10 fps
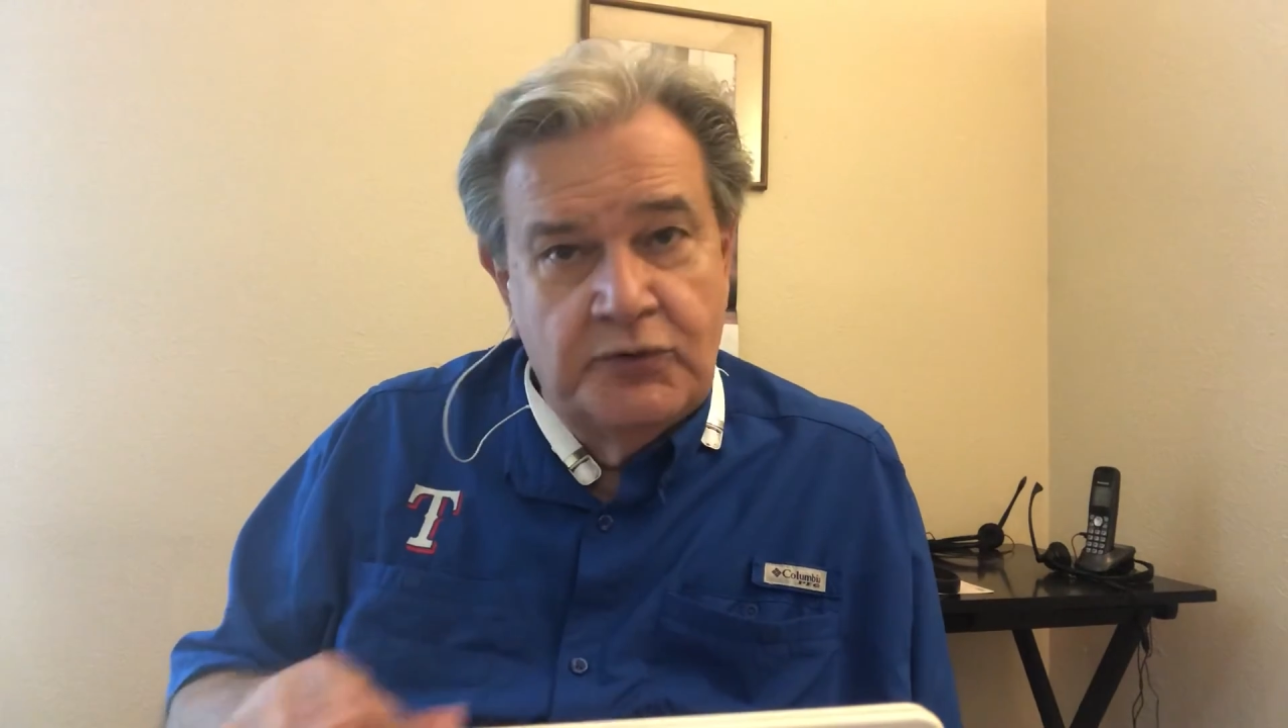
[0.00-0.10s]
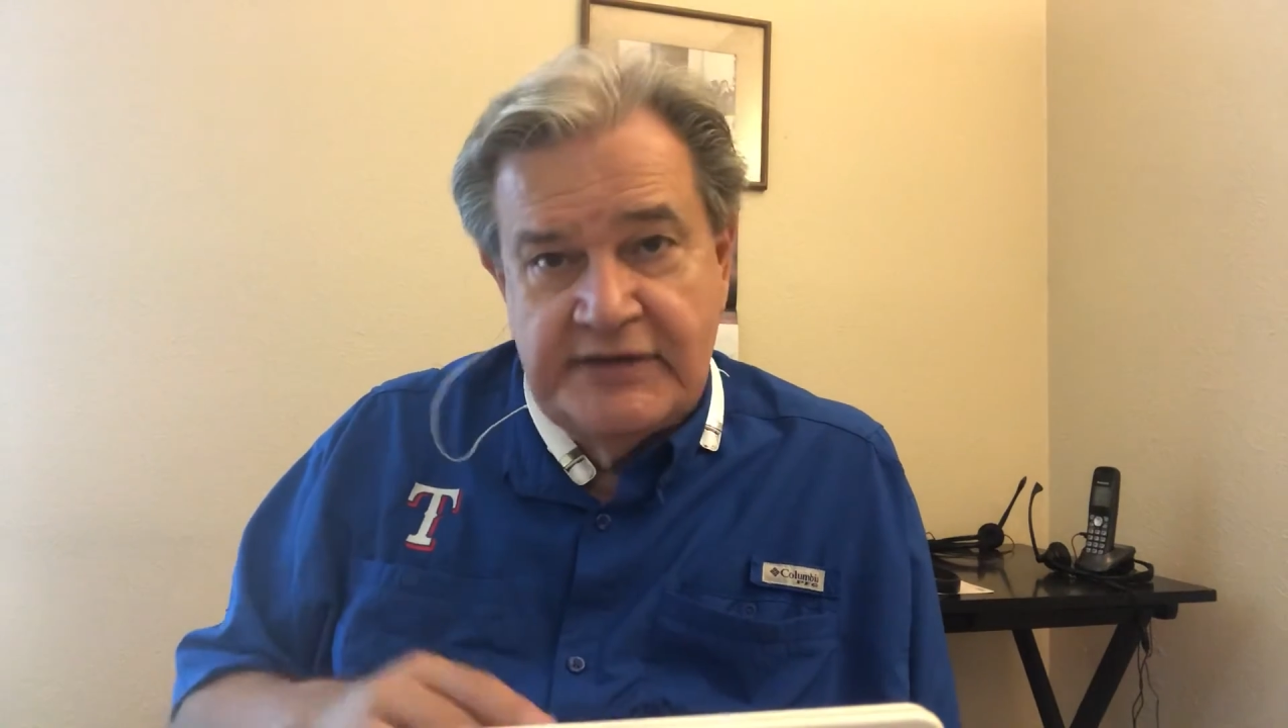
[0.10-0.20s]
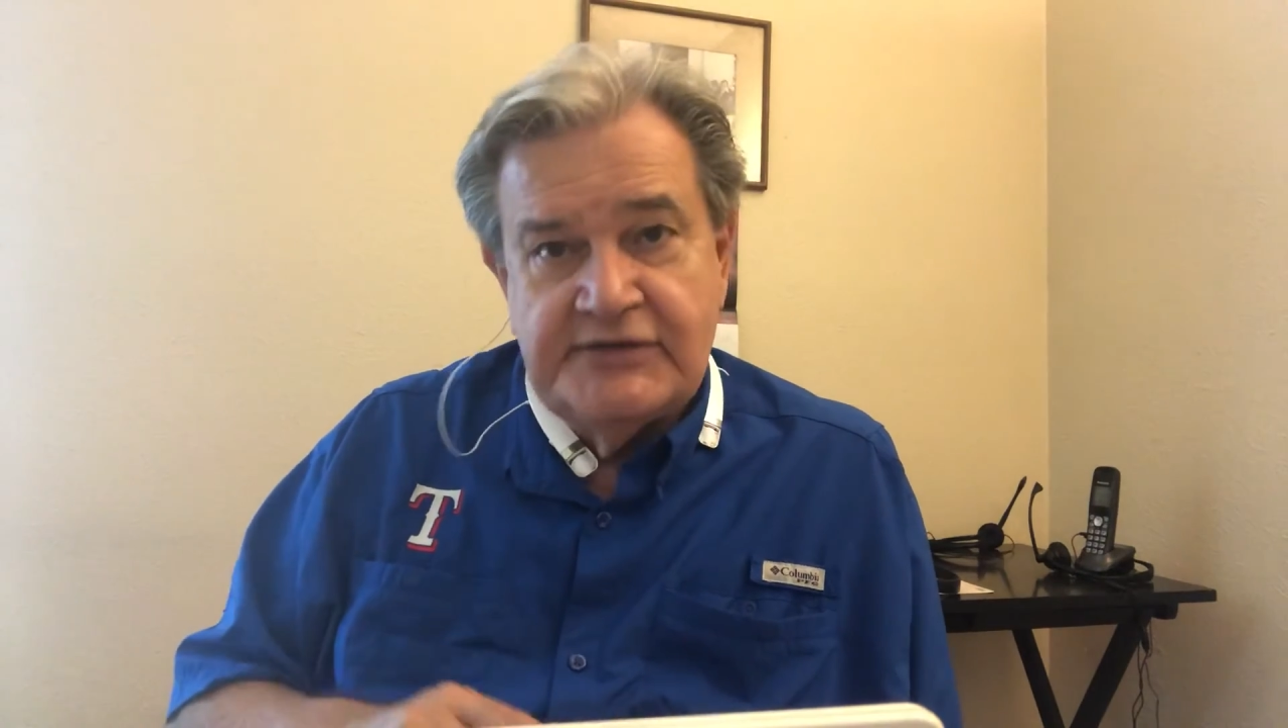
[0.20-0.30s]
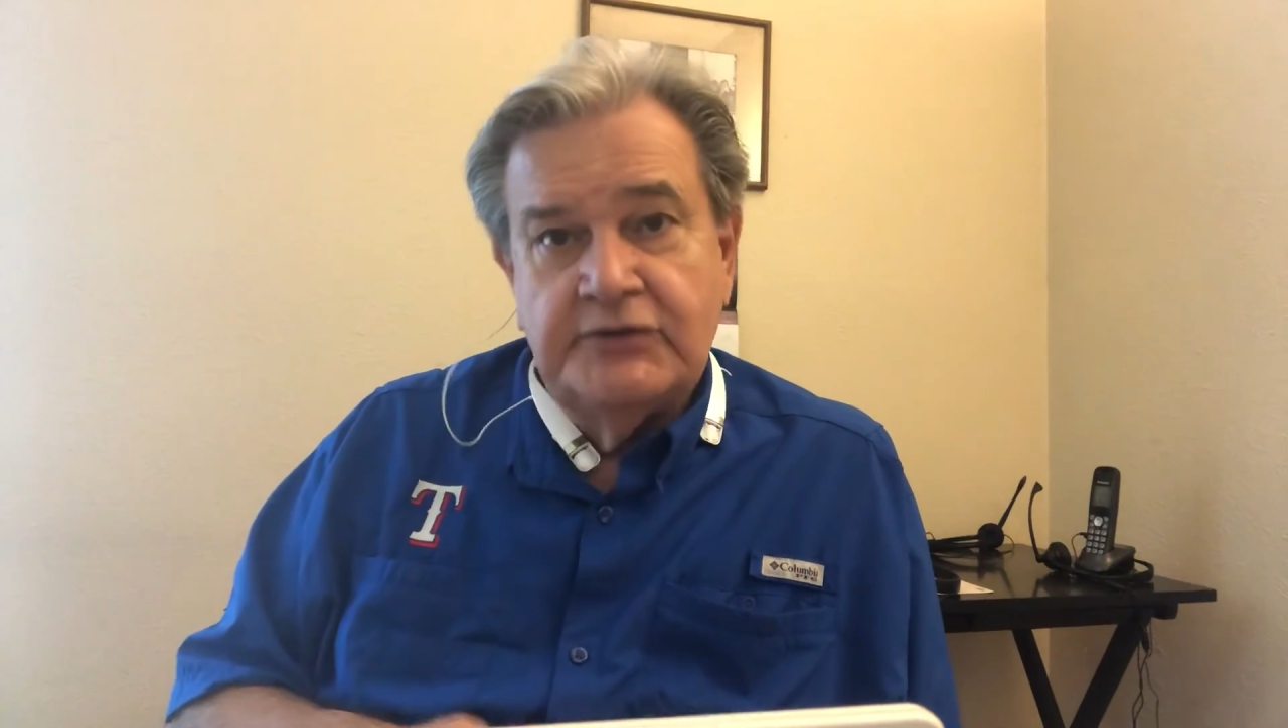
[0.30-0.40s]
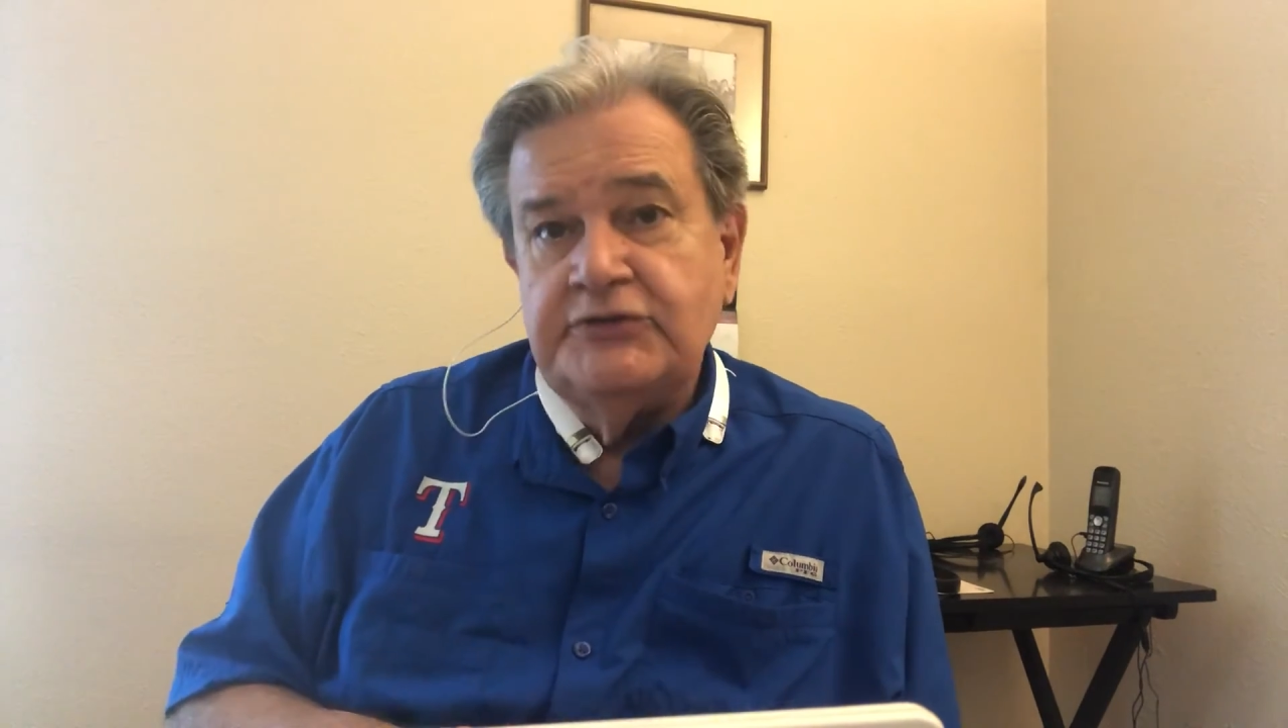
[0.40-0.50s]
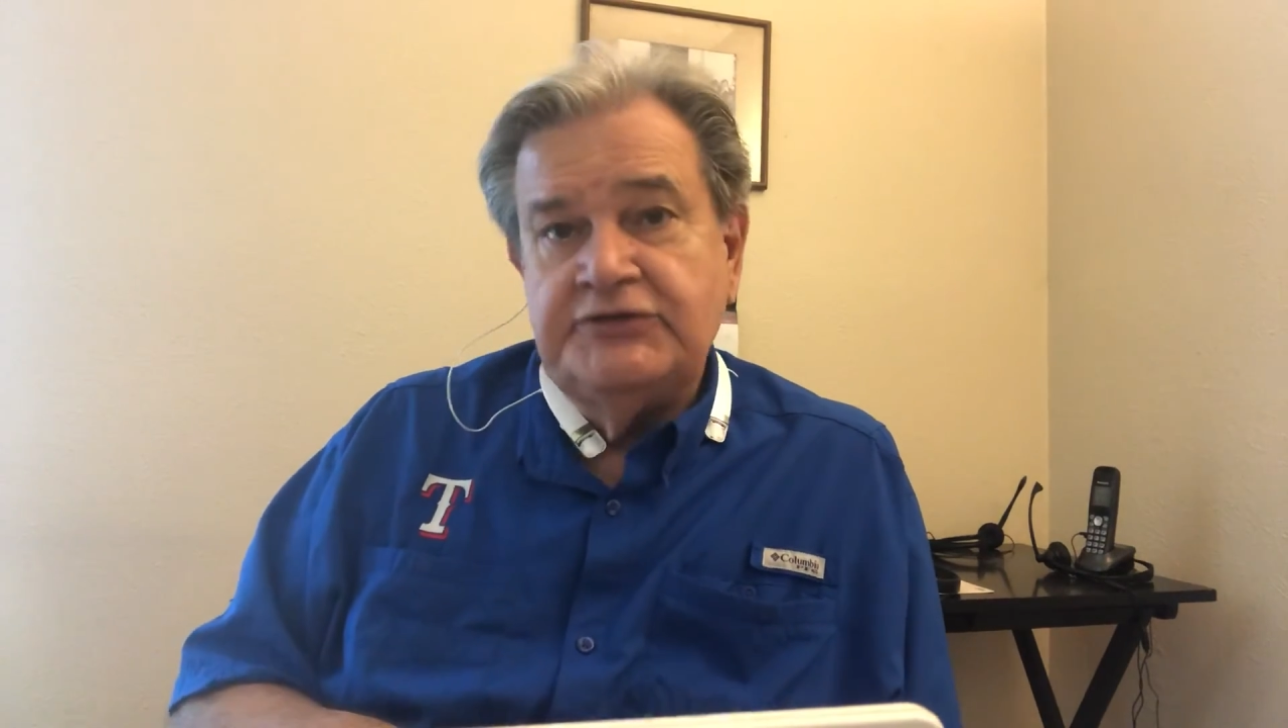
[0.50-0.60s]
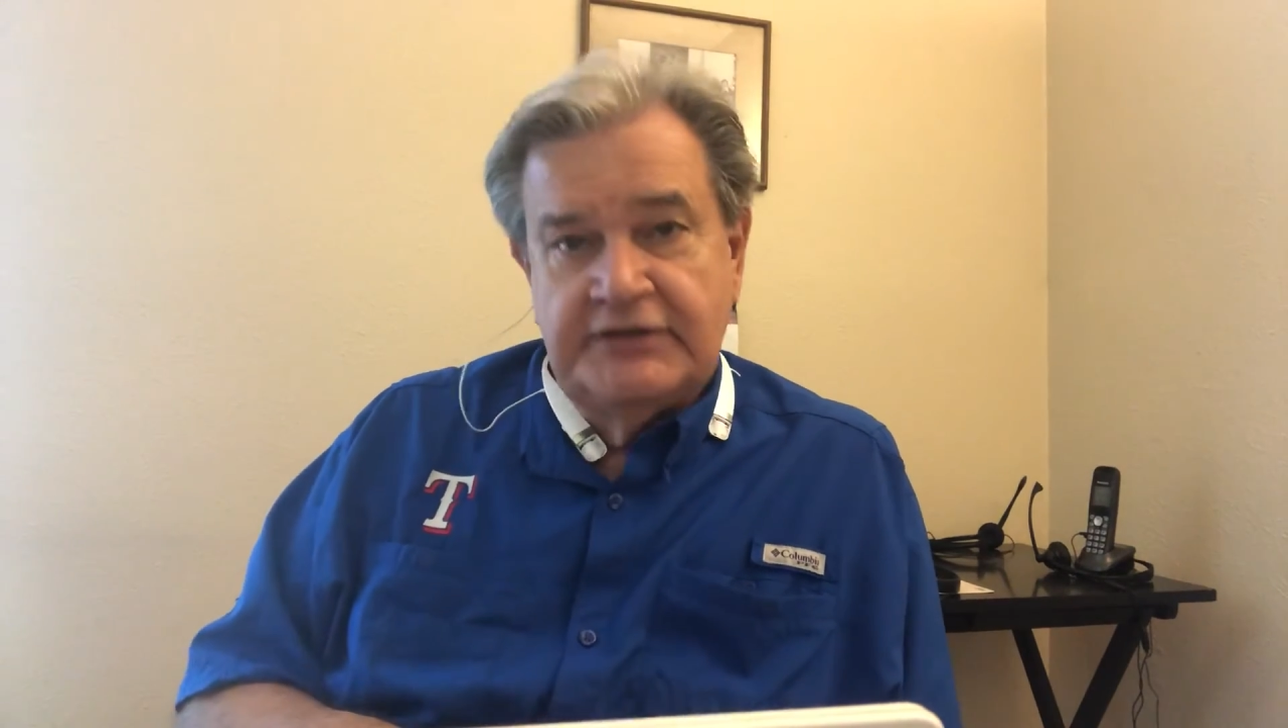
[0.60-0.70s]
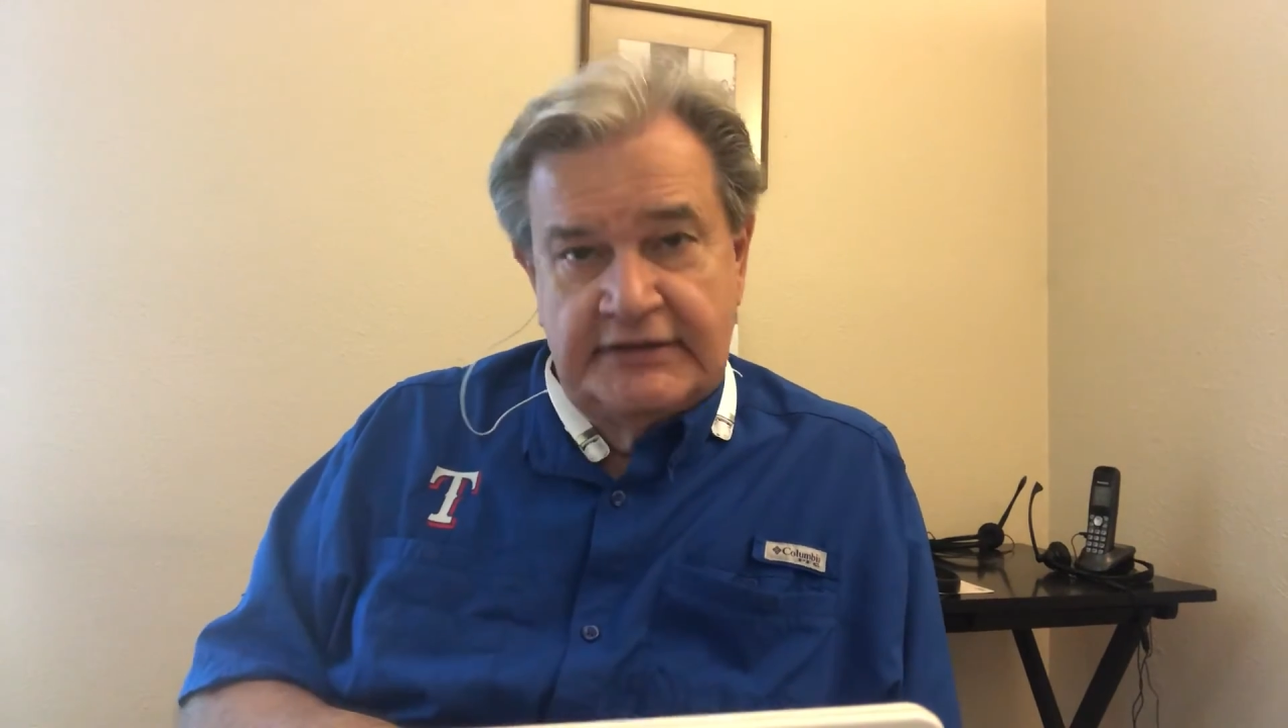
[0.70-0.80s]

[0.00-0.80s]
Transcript: resolution